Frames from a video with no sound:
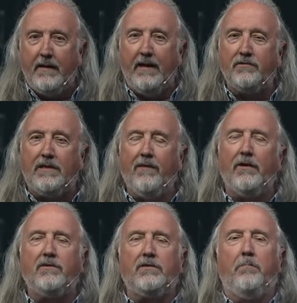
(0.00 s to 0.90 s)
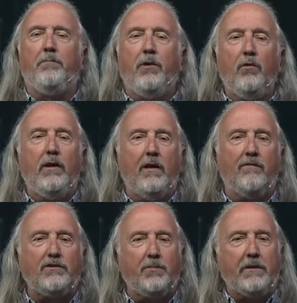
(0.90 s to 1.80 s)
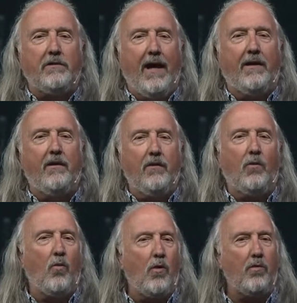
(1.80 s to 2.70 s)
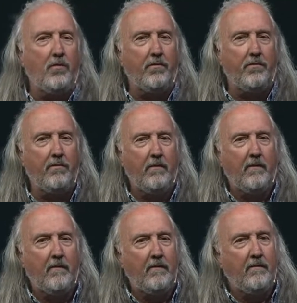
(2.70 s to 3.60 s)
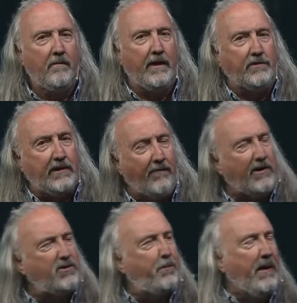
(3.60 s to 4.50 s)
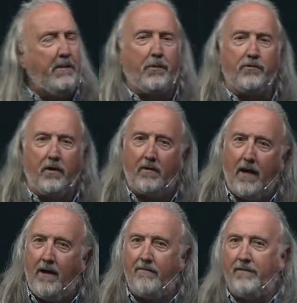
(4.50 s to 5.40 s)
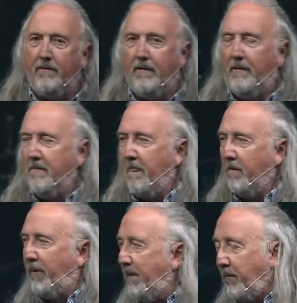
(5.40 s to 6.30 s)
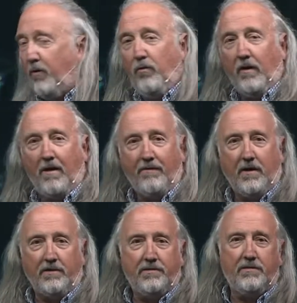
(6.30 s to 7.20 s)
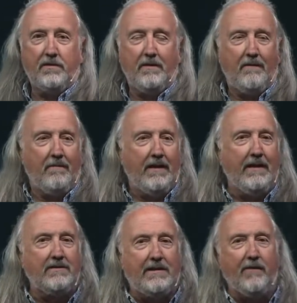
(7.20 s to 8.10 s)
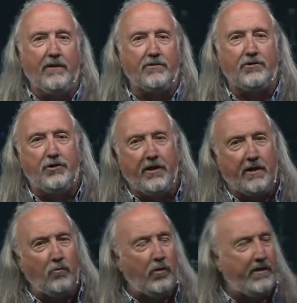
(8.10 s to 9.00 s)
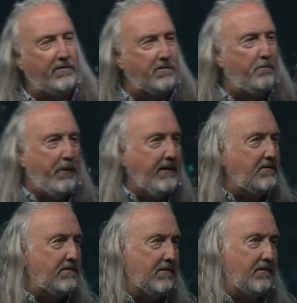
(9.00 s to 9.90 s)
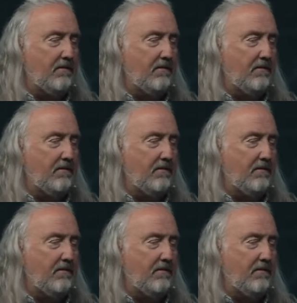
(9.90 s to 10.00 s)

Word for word: He has given us the beauty of a spectacular world. He has given us people to love and people who love us. He has given us chicken wings and pizza.